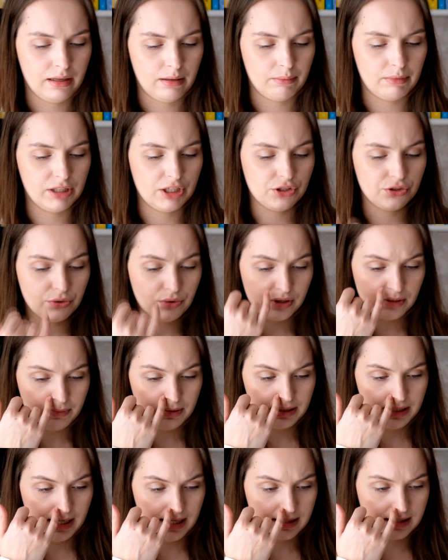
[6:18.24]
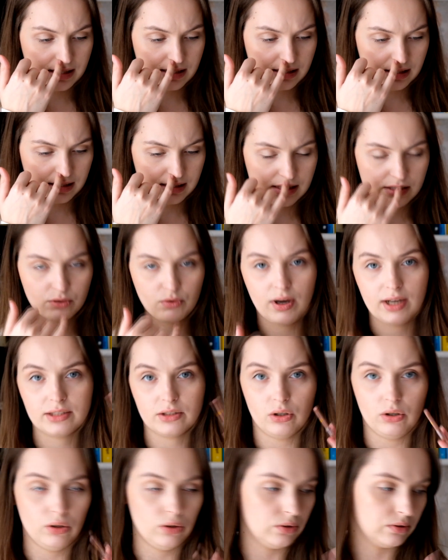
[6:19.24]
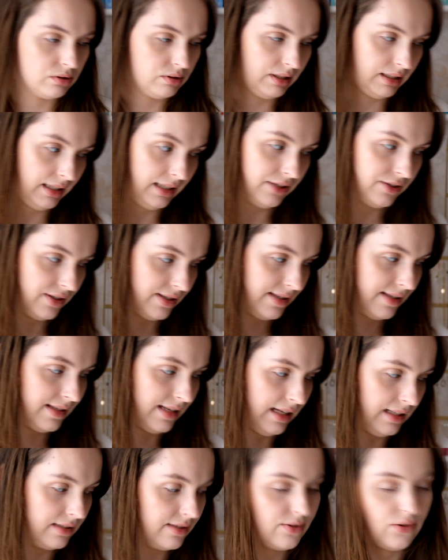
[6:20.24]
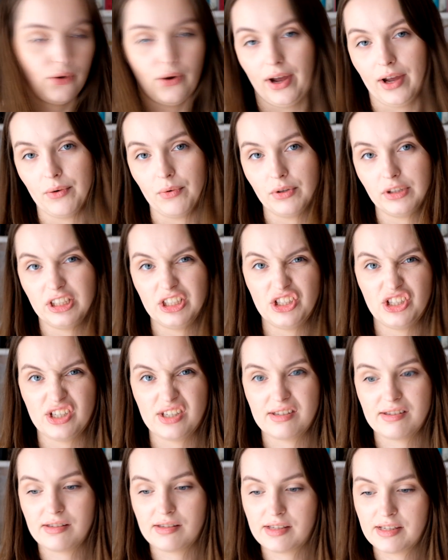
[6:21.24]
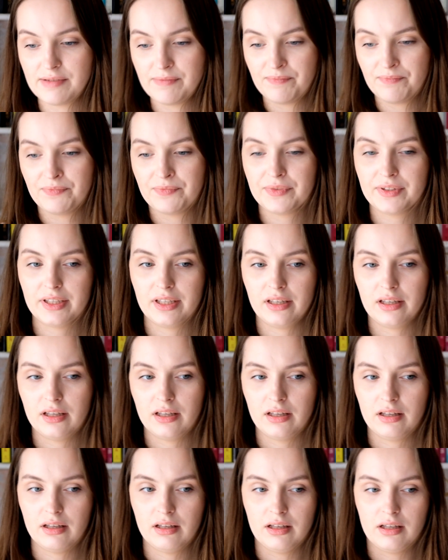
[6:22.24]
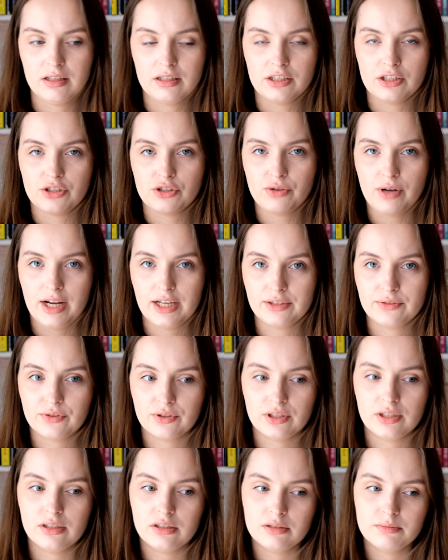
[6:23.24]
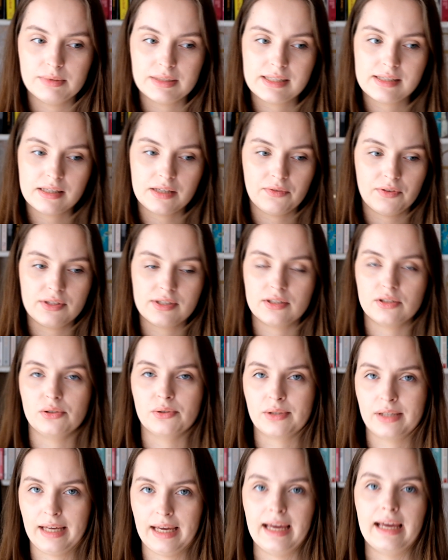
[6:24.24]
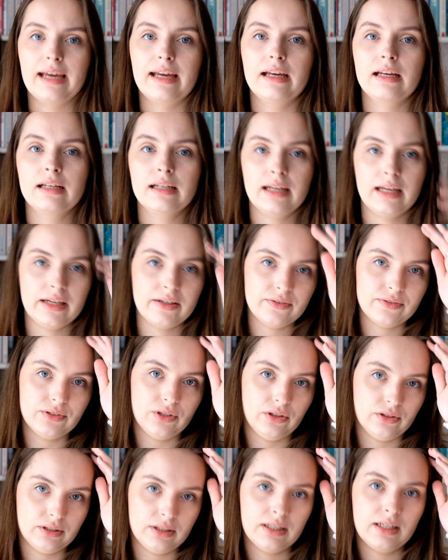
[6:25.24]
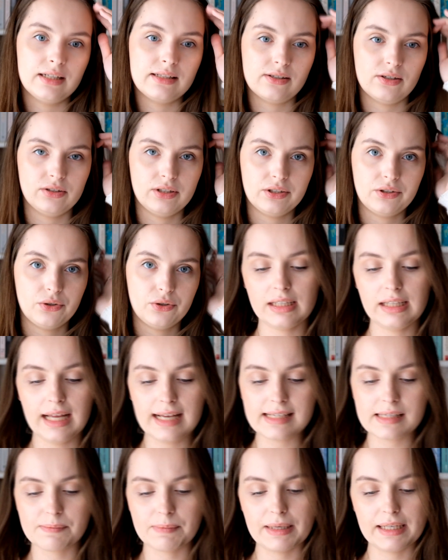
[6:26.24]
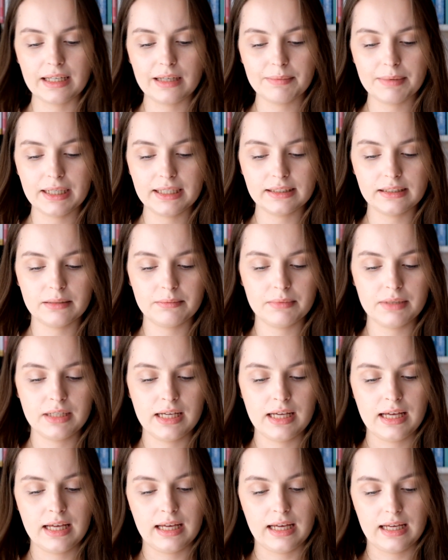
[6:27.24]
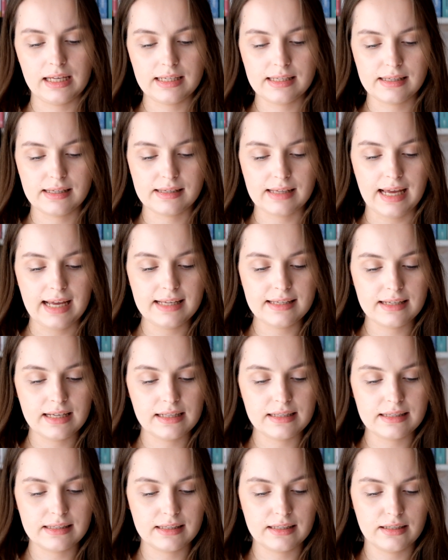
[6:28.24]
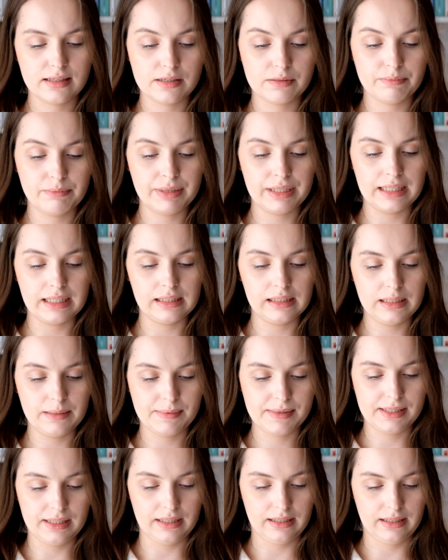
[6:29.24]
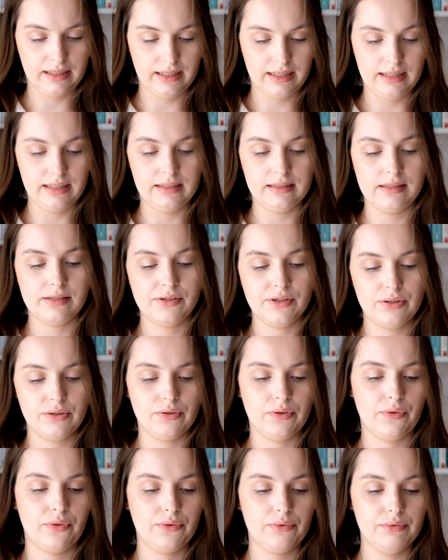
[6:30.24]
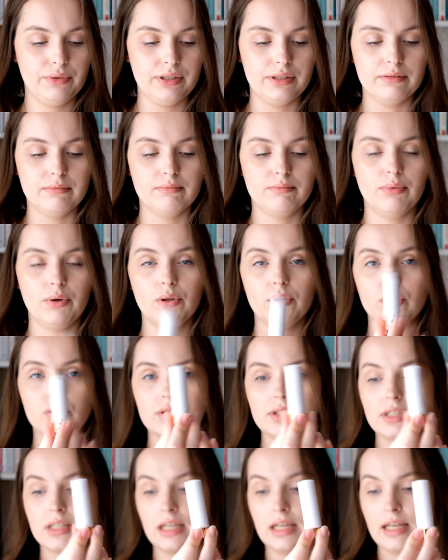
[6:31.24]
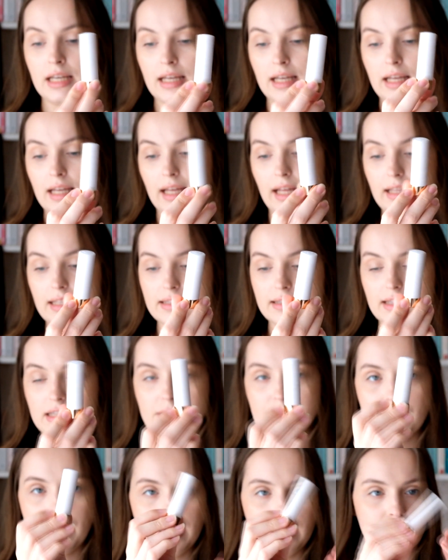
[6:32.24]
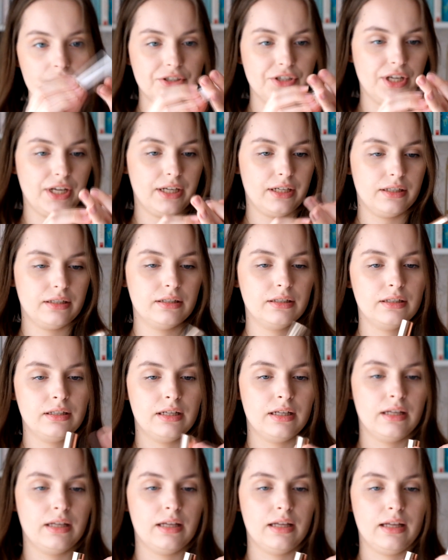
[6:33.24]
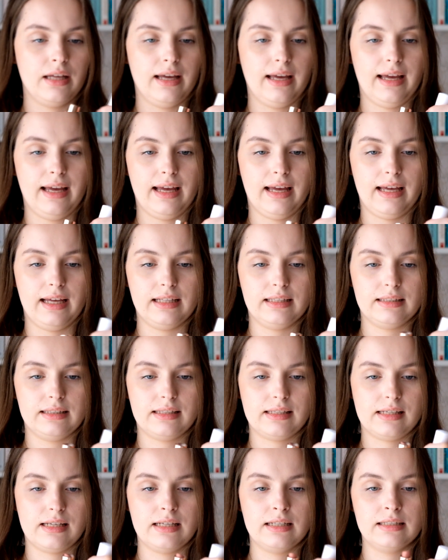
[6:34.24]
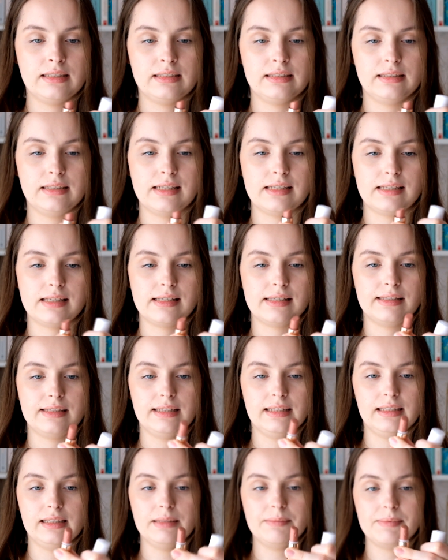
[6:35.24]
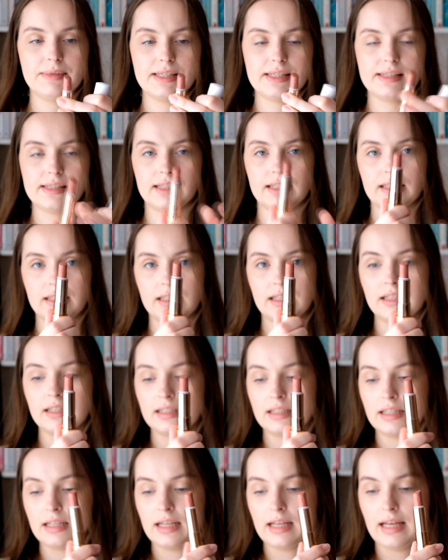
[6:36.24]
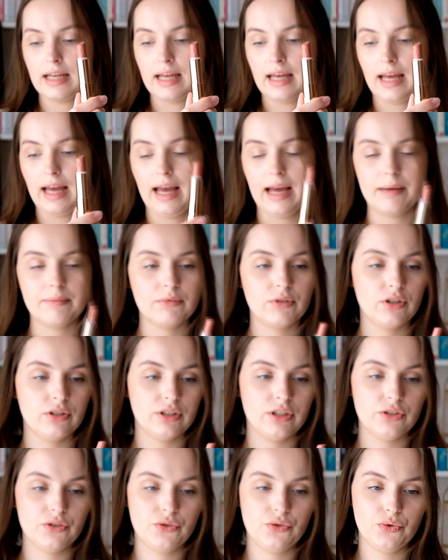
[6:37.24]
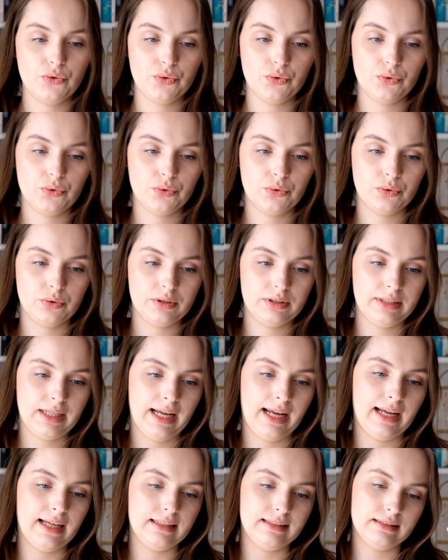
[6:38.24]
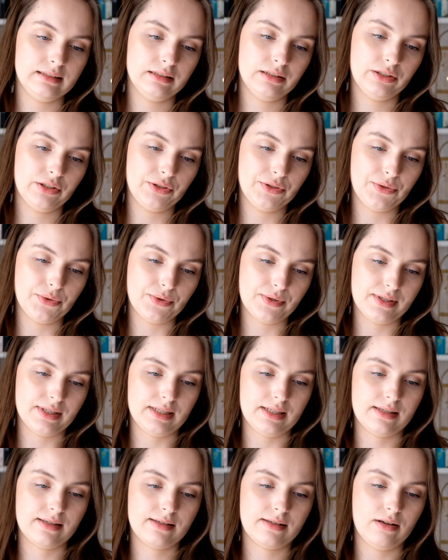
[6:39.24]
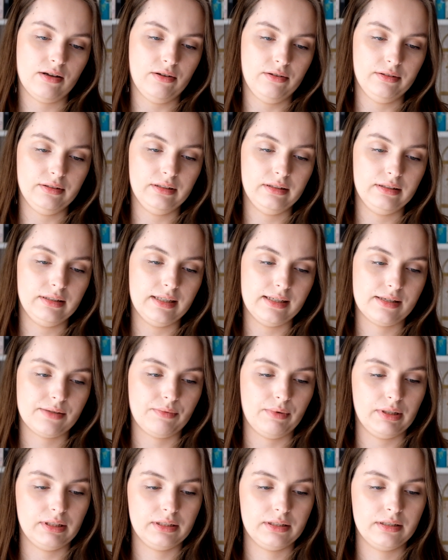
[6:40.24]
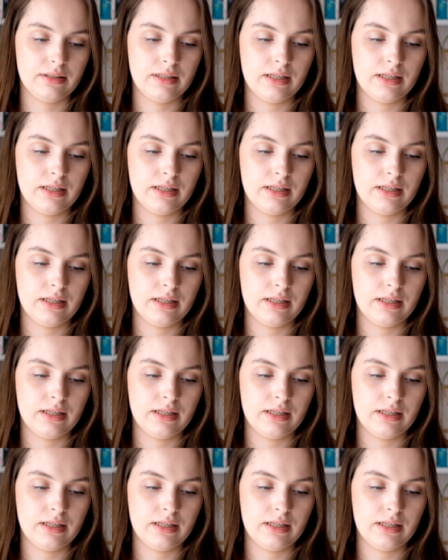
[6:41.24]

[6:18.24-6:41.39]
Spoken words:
manage to use it, but yeah, it's quite old, like I just said, so I want to just try it for a little bit, see if it's okay. If not, it's gonna Last makeup item is this Essence This Is Me lipstick in 03 Bold. It's this packaging, and this is the lipstick. I'm gonna do 10 uses on this one,